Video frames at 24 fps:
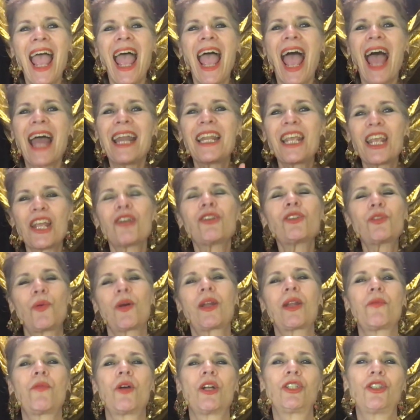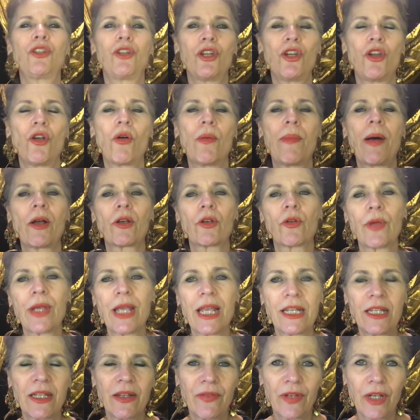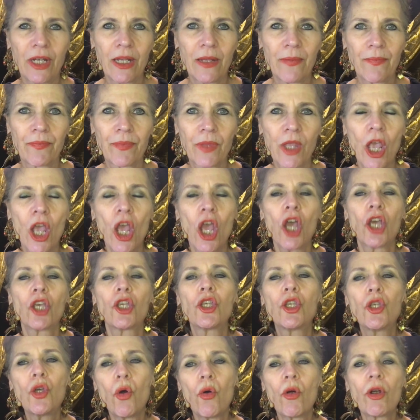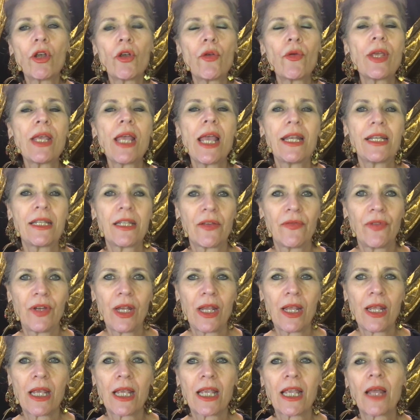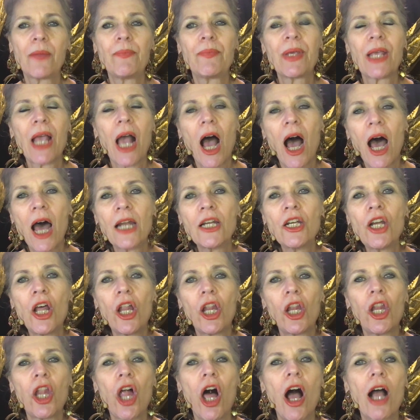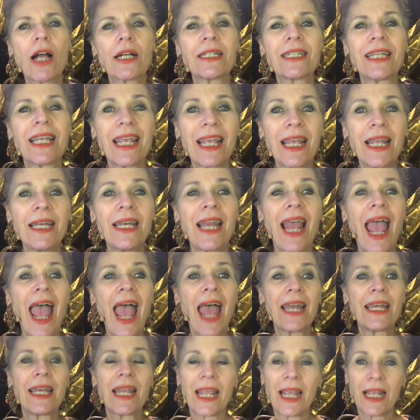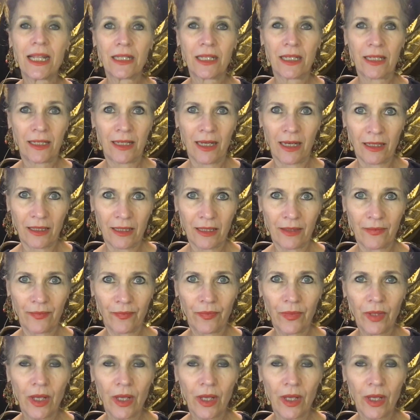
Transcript: And here's what I want you to know about creativity. Your creativity can be unlocked in an instant.